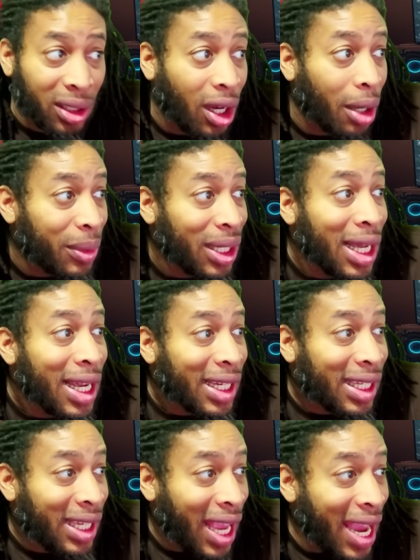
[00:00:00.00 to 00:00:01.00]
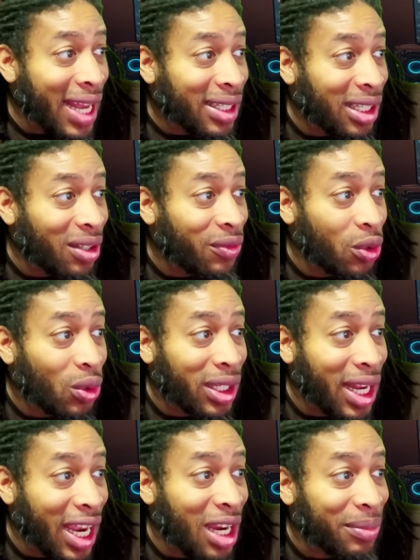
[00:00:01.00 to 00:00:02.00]
up. Can't give you the
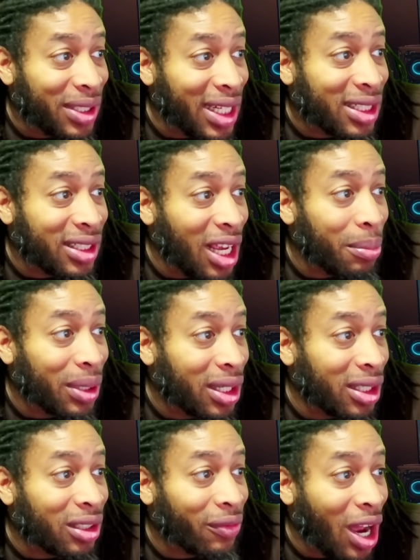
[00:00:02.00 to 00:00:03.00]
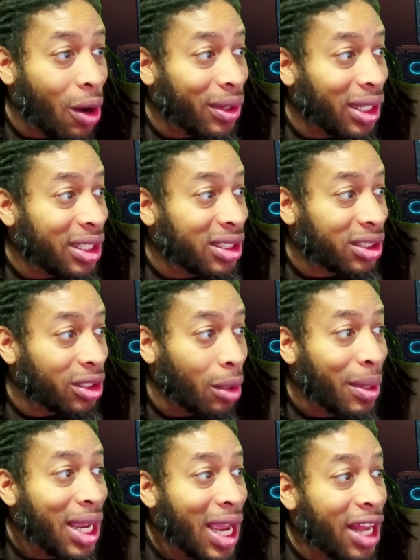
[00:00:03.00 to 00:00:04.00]
name just yet because of our relationship
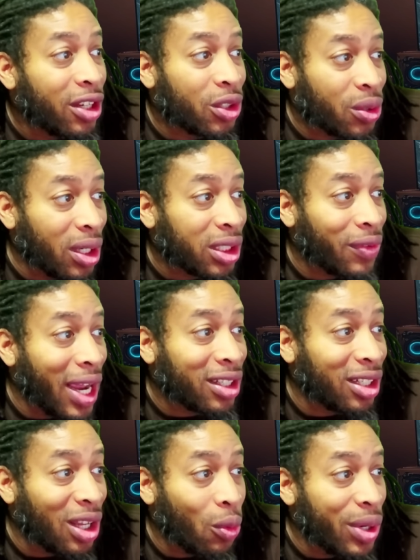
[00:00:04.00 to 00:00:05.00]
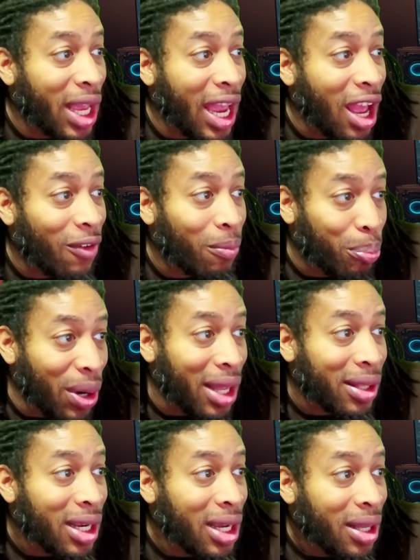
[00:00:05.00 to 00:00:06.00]
and the trust factor that we have. But
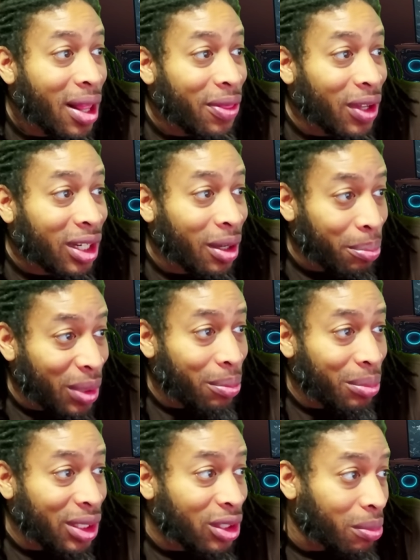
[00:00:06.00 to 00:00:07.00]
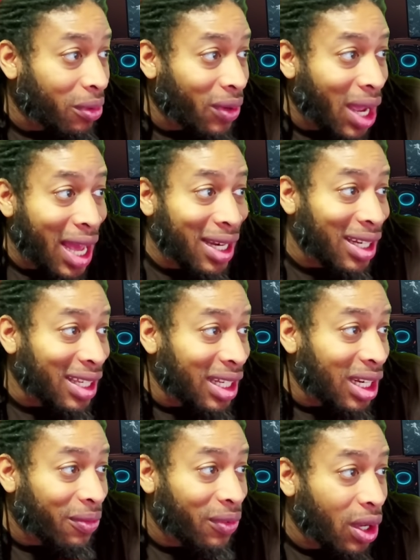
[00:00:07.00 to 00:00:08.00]
the commitment to providing an
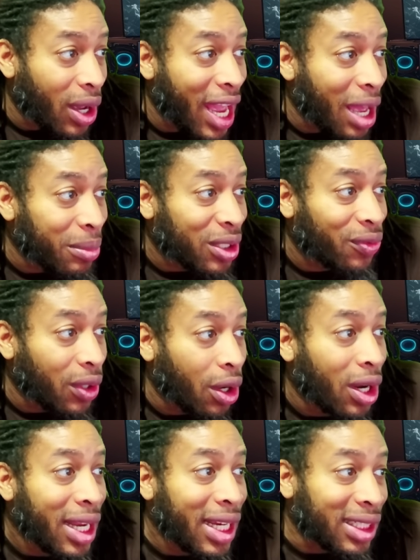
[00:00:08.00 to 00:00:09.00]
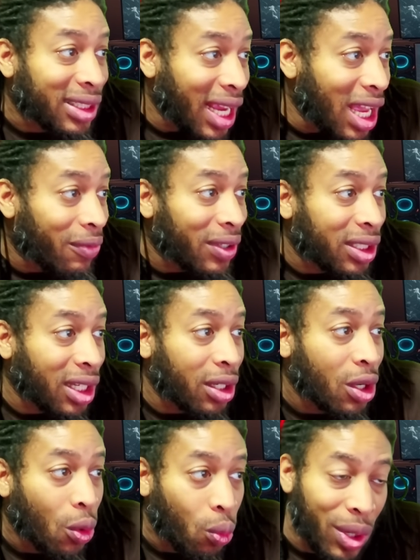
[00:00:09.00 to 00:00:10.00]
NFL atmosphere is evident
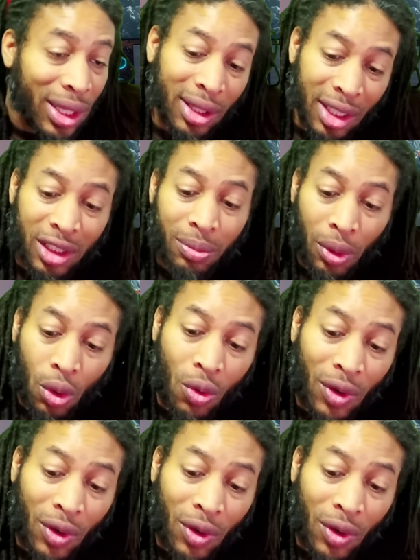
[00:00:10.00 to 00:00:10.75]
with this move.